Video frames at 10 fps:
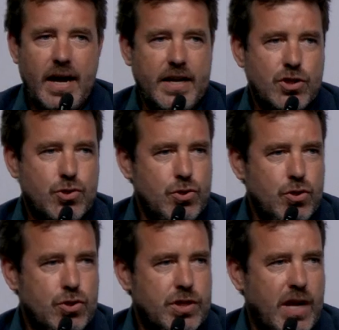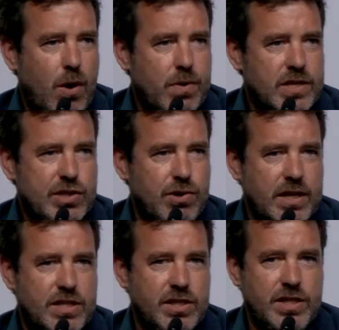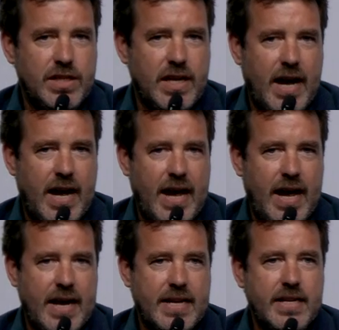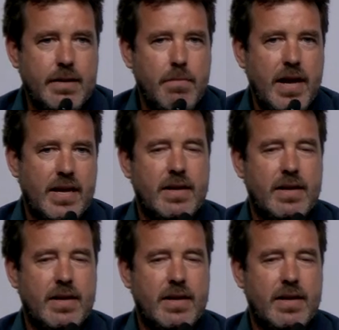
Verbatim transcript: introducing our strategy, uh, it didn't make